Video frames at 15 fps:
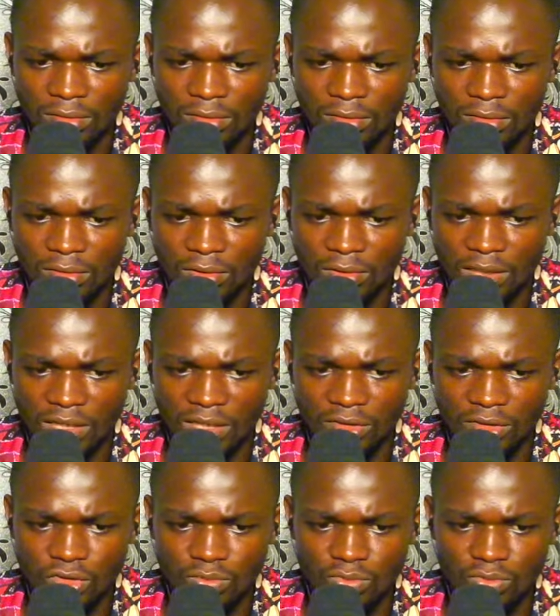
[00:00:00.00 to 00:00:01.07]
Because I can
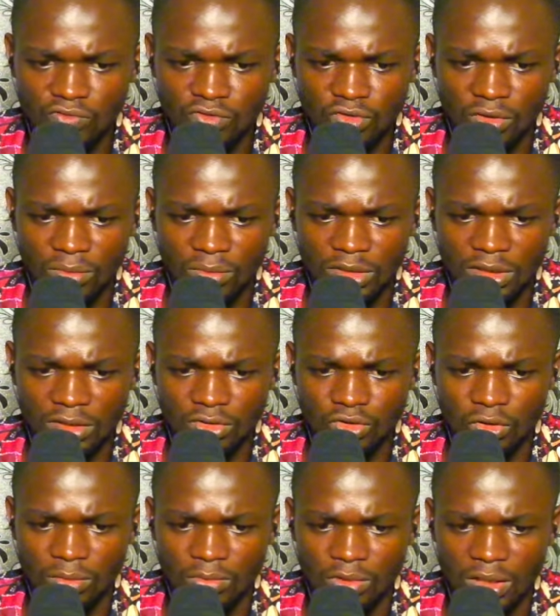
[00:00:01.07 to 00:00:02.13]
just move something
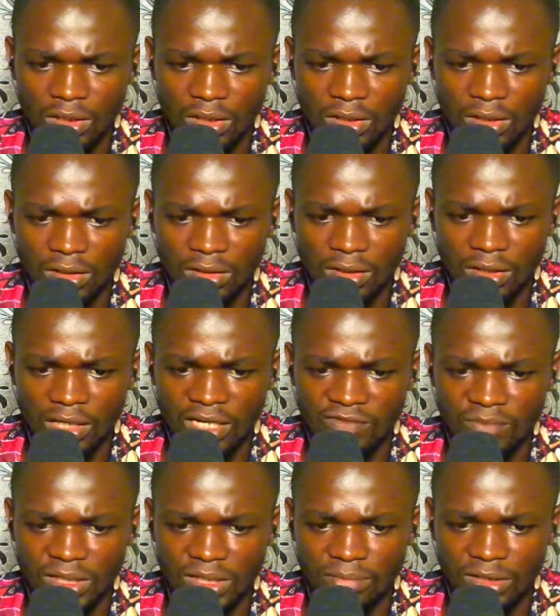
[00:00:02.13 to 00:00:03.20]
somewhere and have
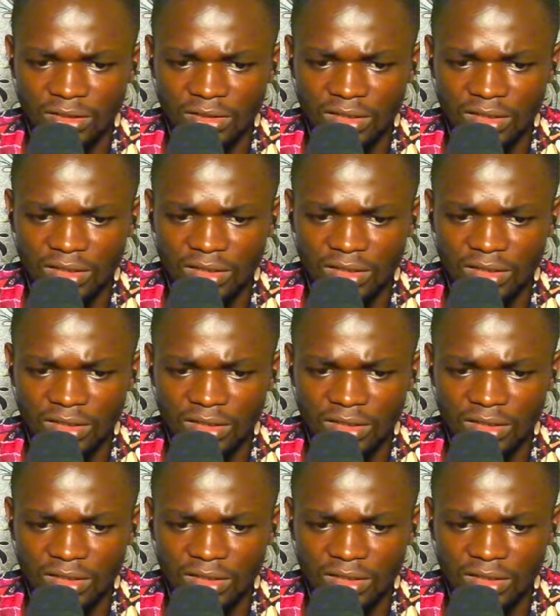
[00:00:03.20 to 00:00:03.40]
my piece,